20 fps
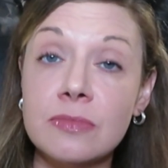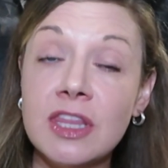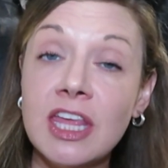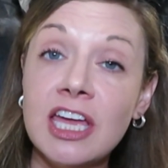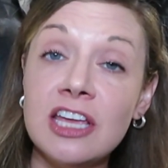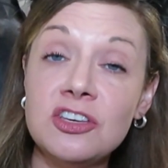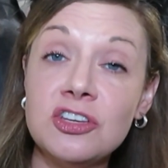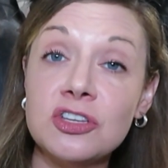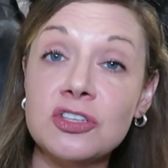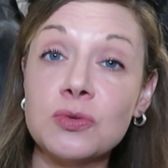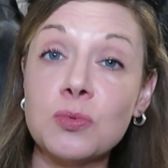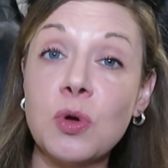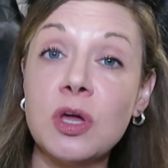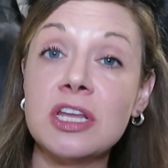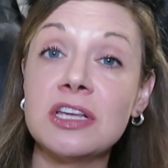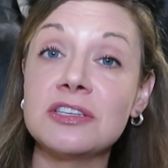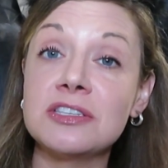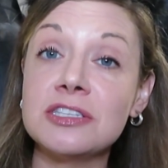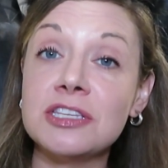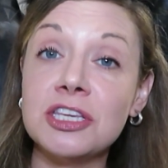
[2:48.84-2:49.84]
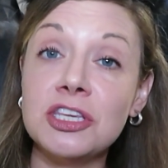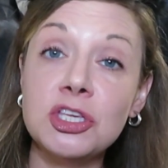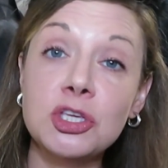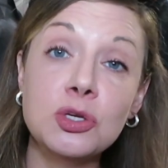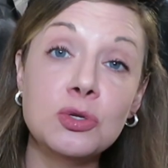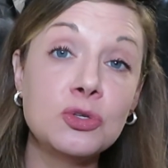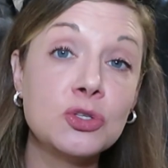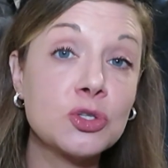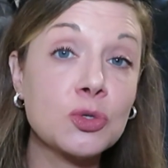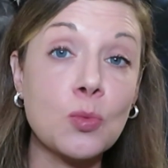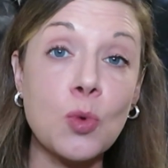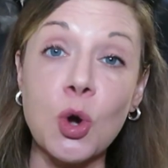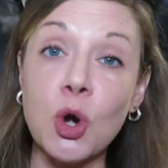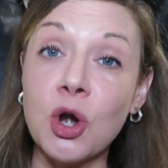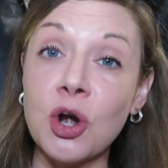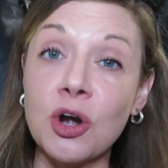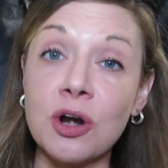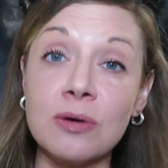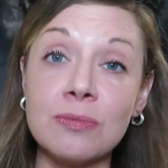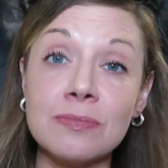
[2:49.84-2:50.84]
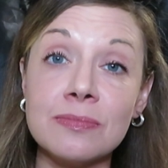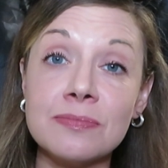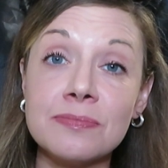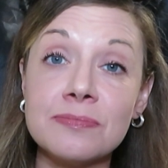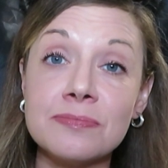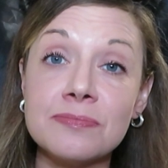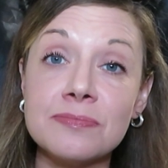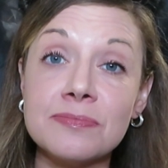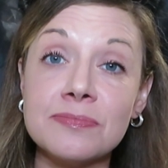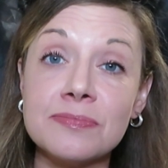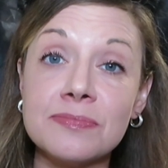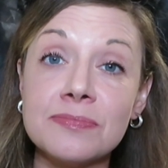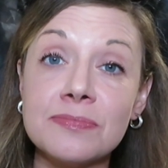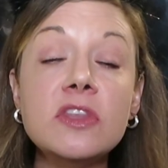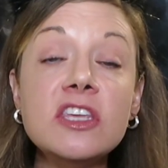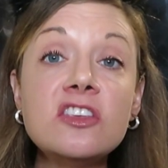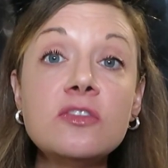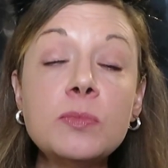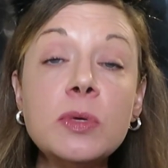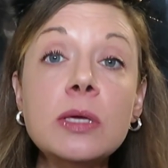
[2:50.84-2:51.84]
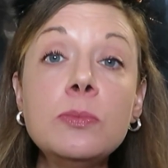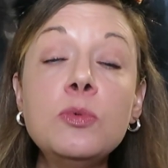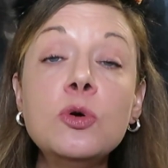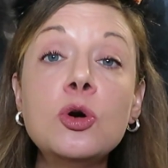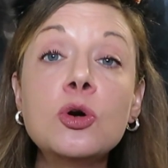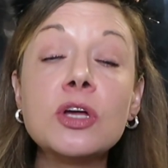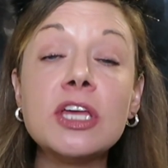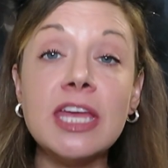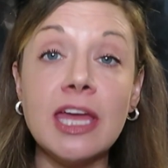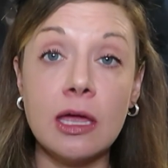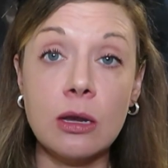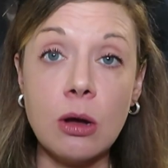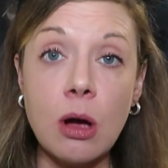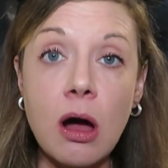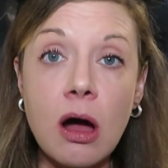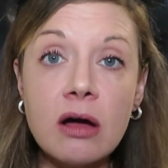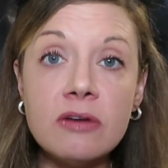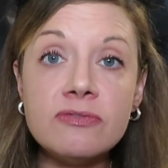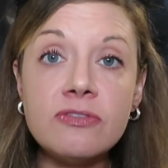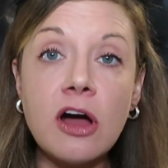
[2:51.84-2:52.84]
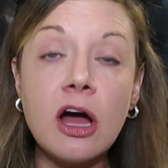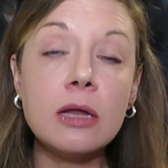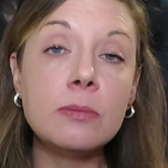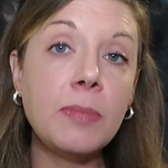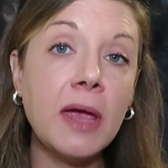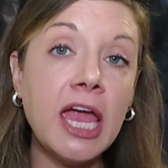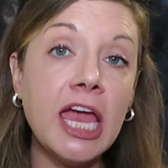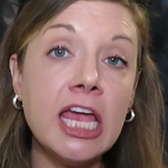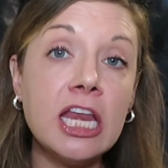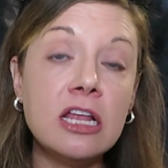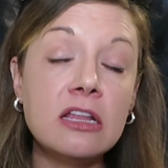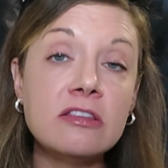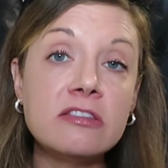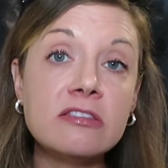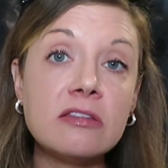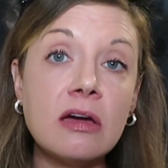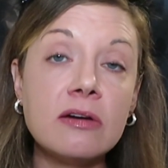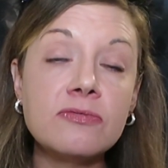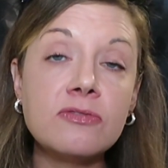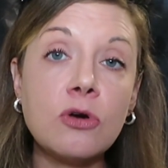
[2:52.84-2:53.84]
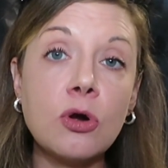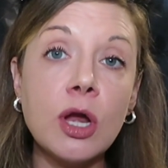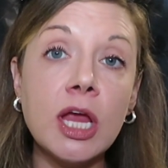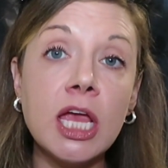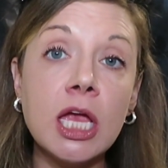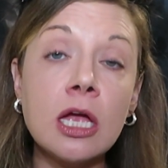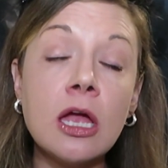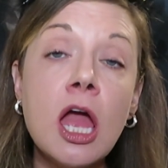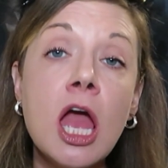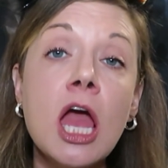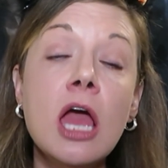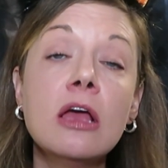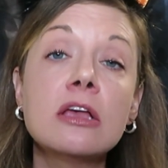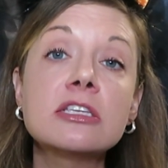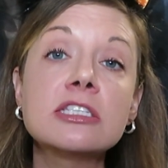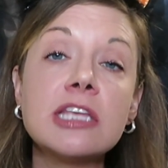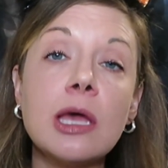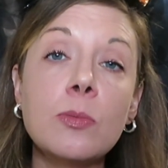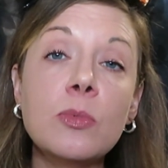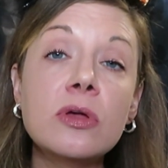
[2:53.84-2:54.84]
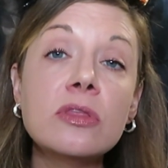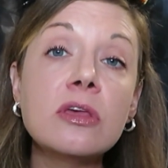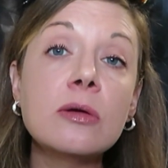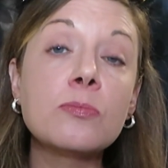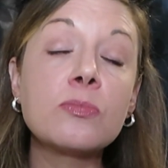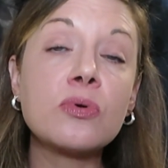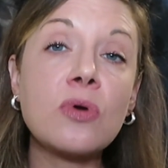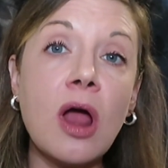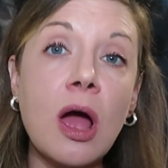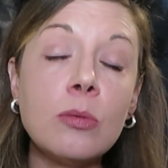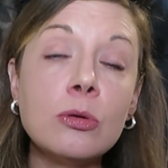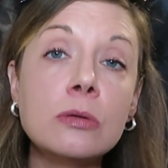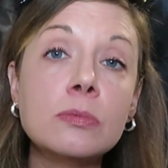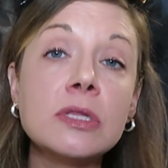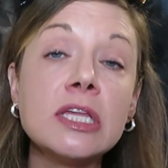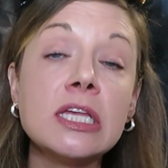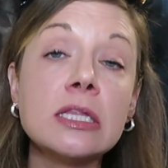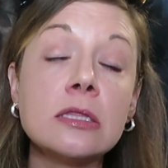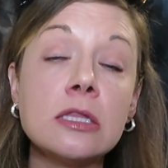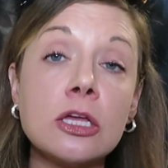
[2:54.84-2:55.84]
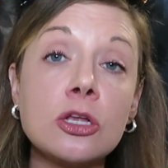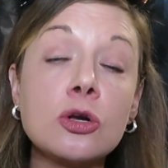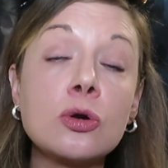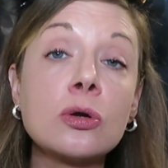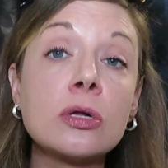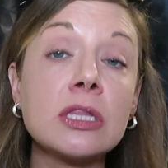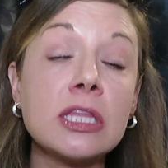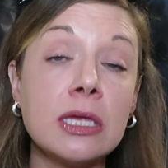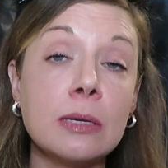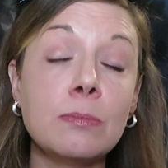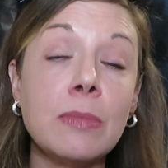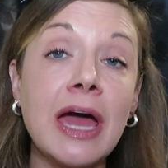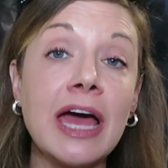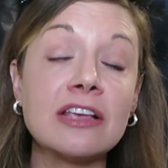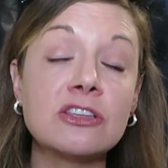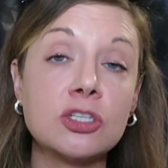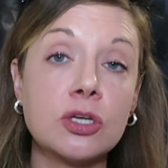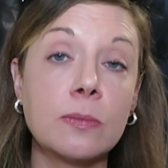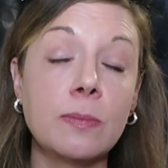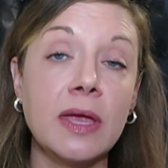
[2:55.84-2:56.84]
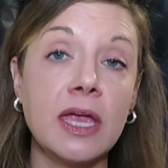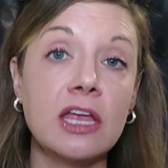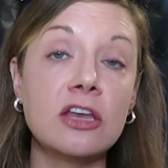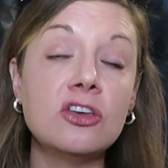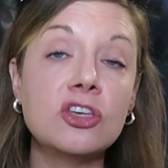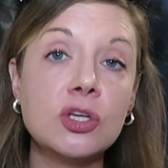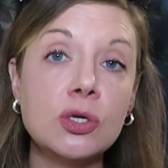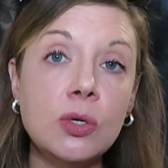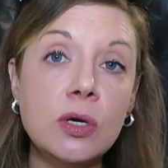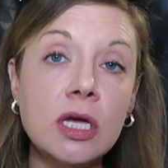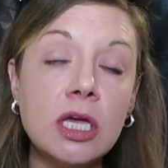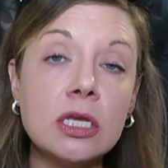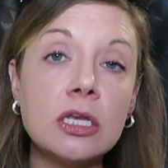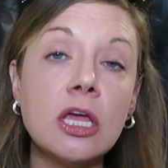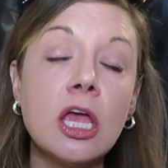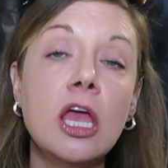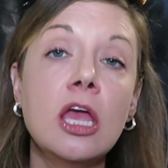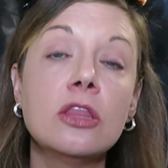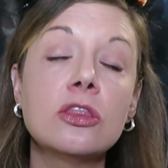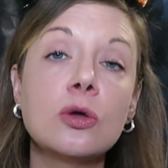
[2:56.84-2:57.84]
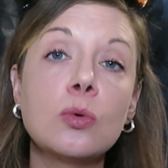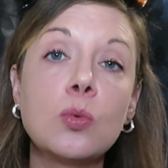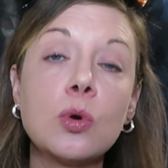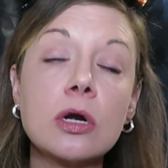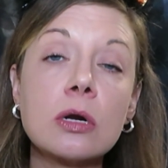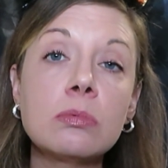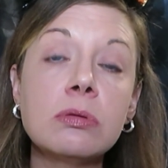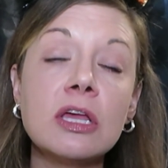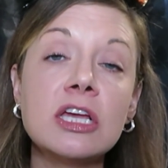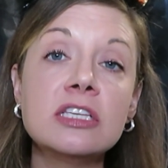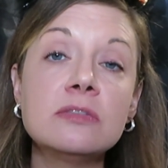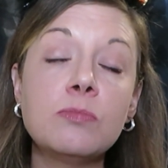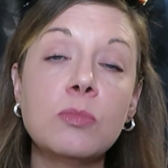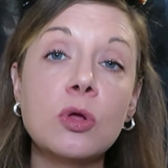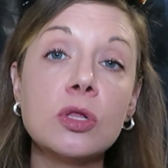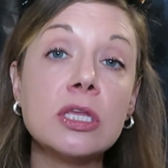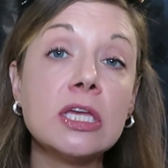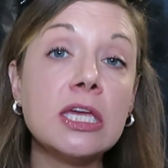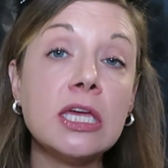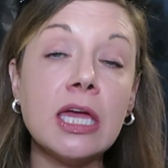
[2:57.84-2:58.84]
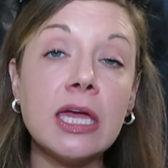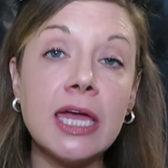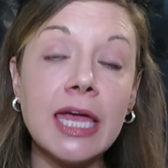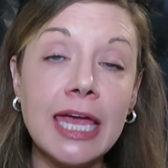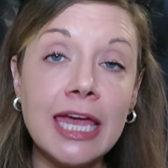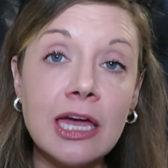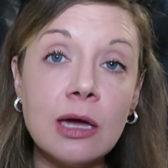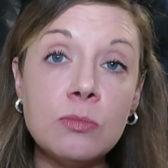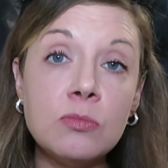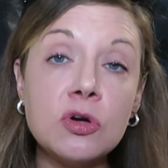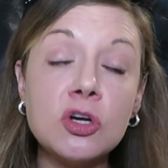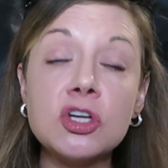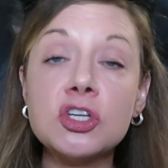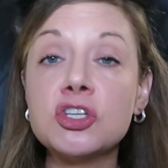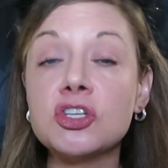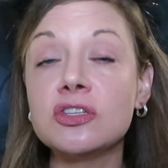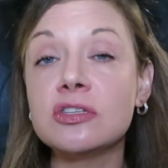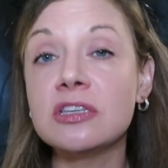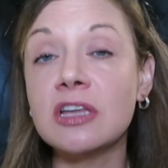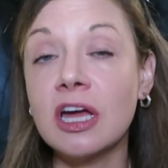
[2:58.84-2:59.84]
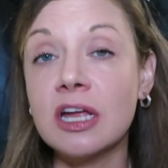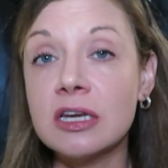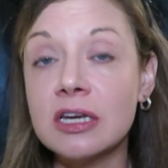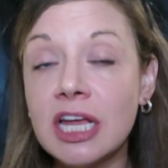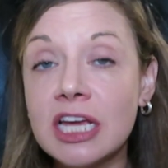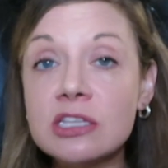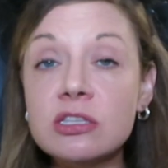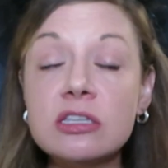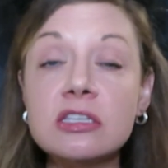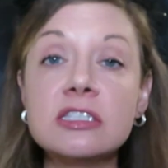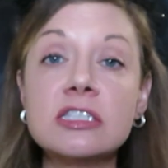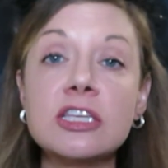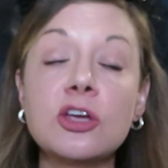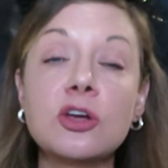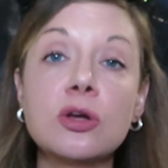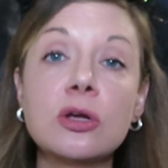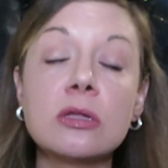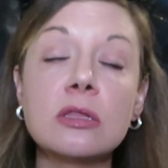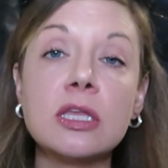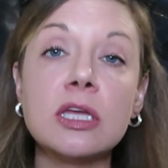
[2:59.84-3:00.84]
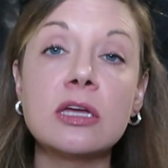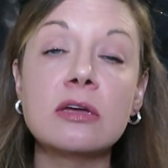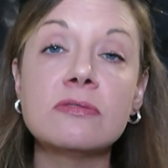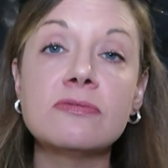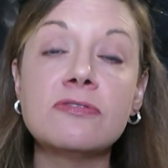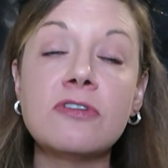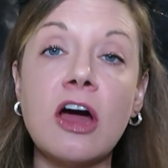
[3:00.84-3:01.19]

They just want to see you squirm. These people get off on pain and suffering. Some of them probably literally masturbate to it. The workplace bullying ambush is not necessarily a